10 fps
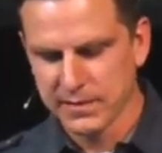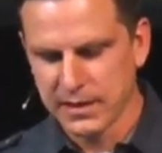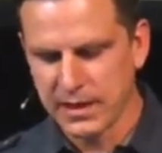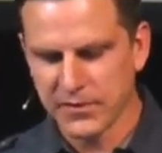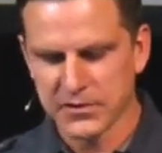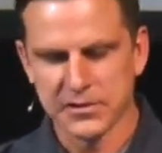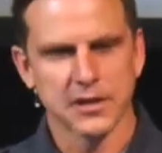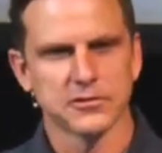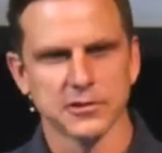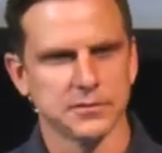And in the
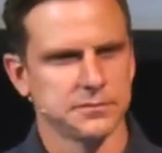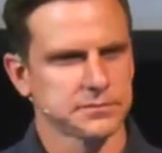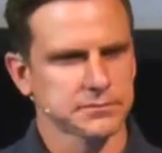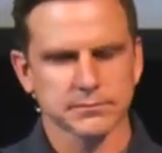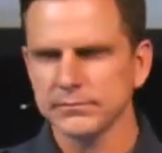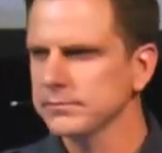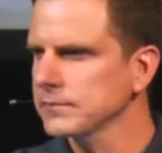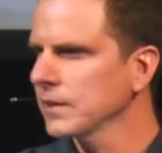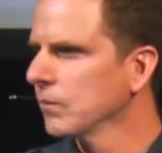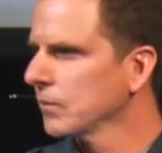desert,
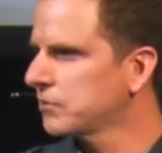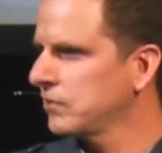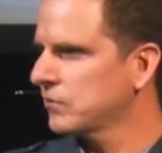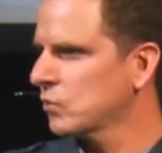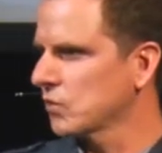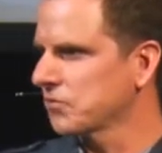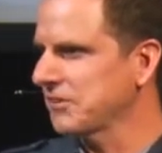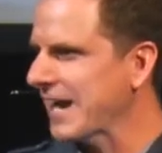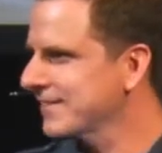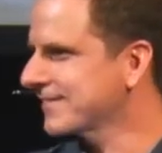while Jesus was
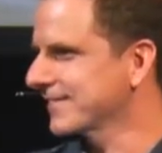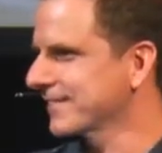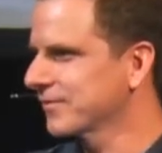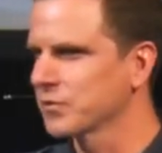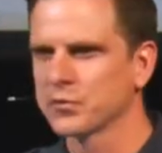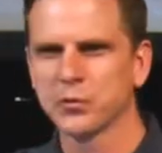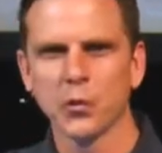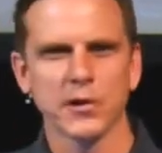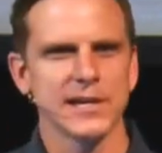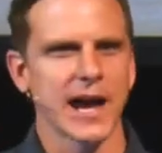fasting for
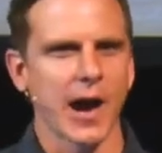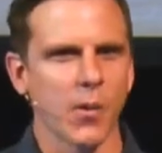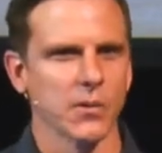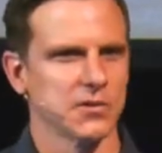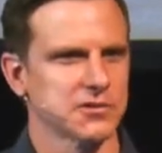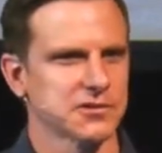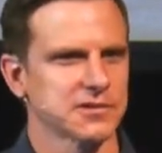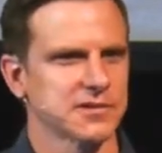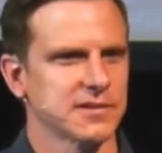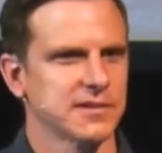40 hours
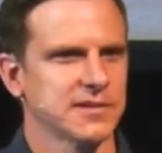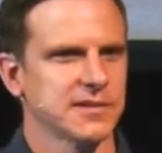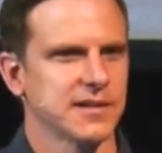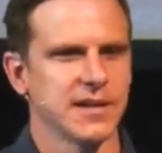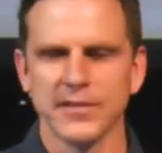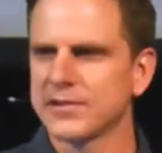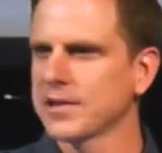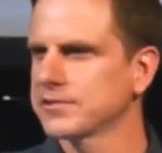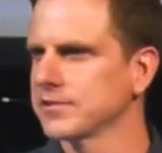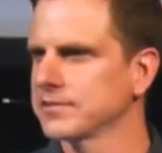in the
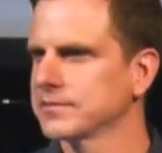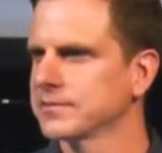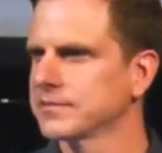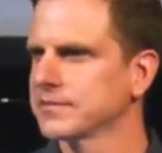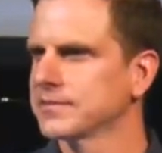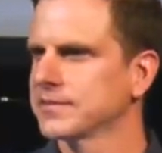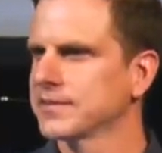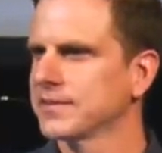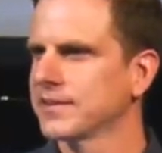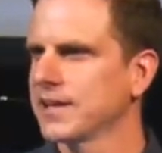desert,
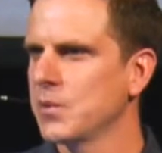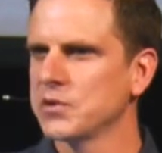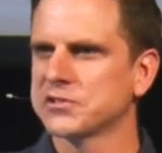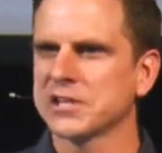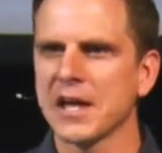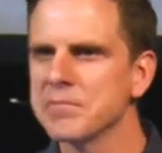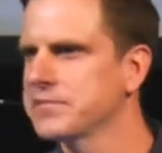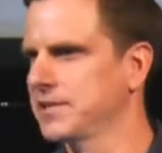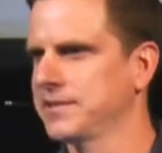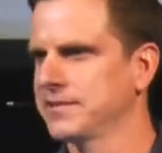he was
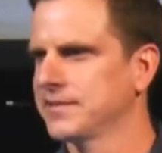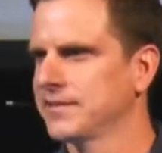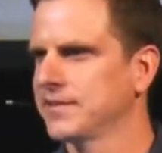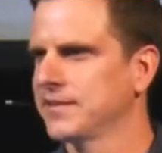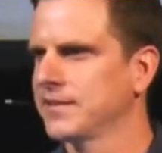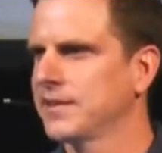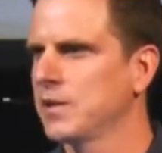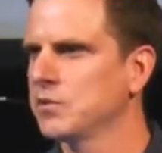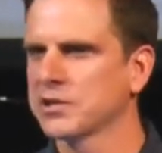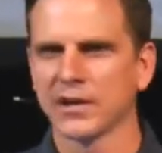tempted. He
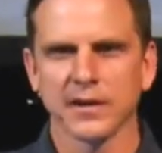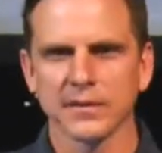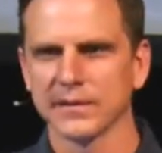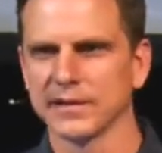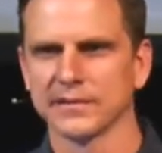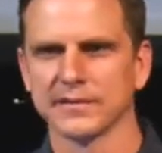was hungry.